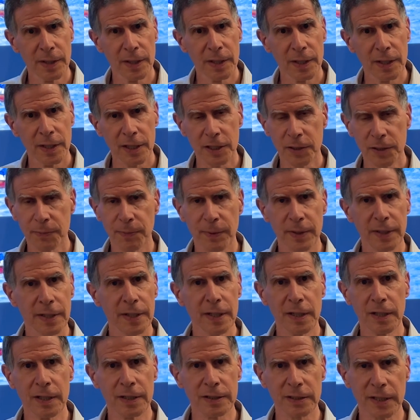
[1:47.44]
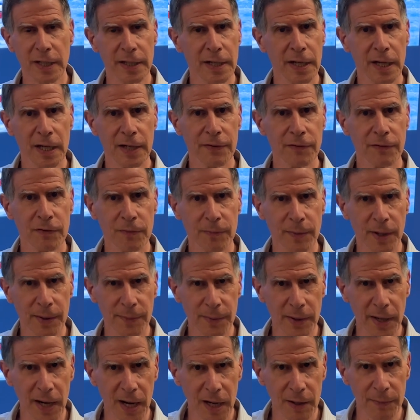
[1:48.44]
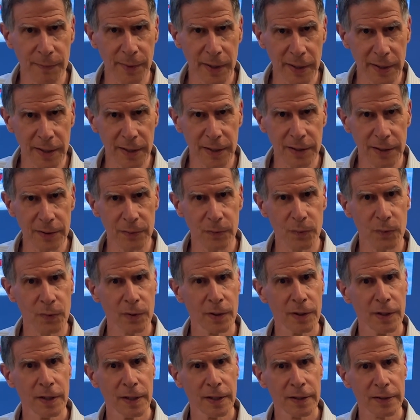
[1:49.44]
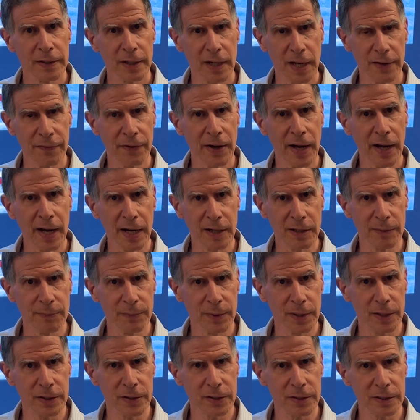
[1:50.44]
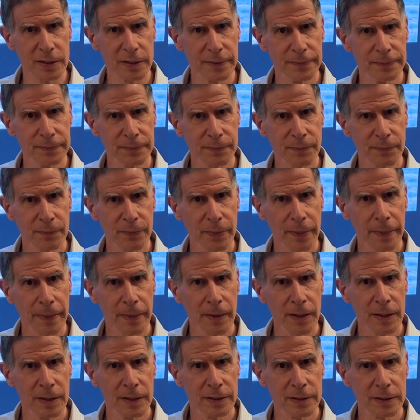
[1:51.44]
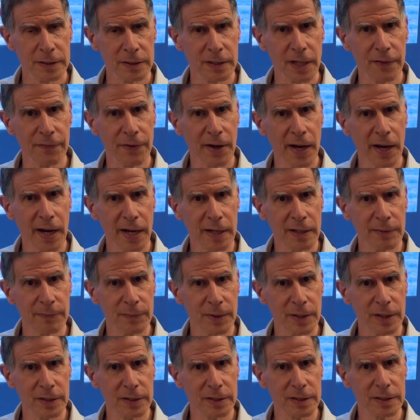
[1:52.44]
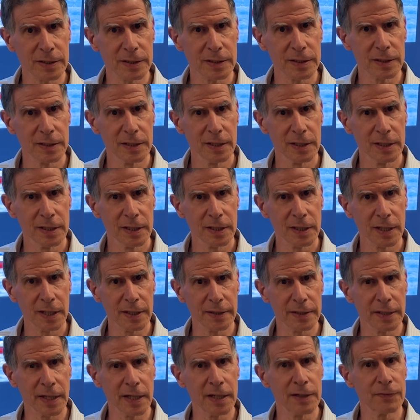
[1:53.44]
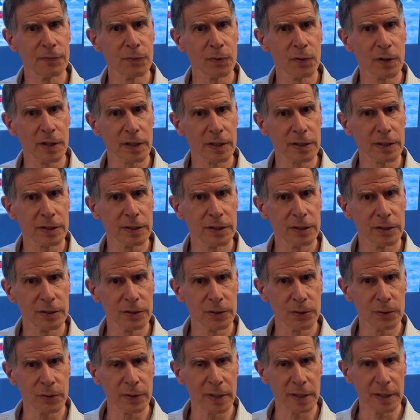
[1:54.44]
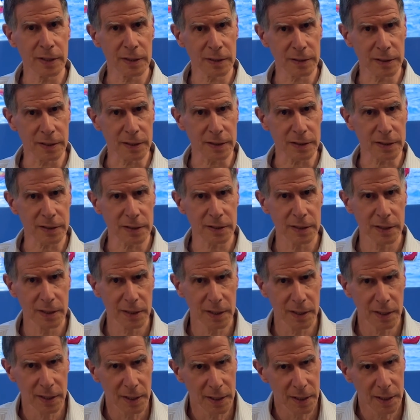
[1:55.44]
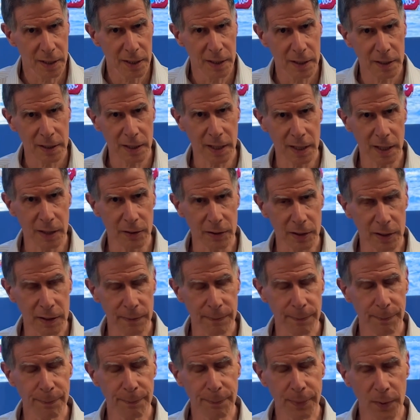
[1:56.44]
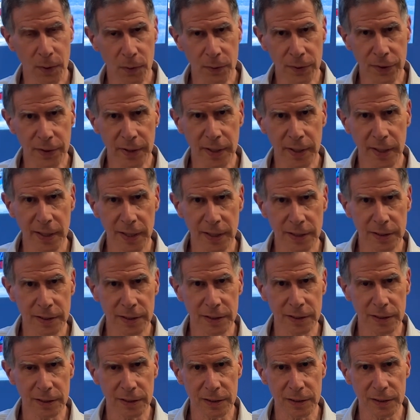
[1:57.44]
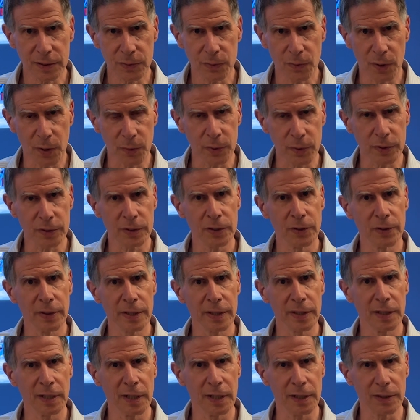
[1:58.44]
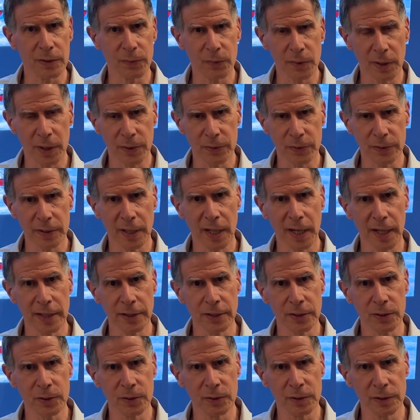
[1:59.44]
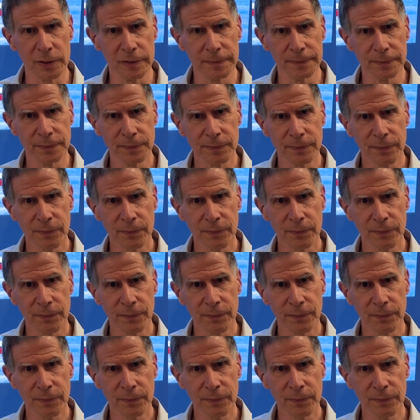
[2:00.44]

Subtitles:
it's been years, I can't even remember how many, that I've had to miss, since I've had to miss a day of work due to illness. Now, in both cases, what was going on? When I was high school,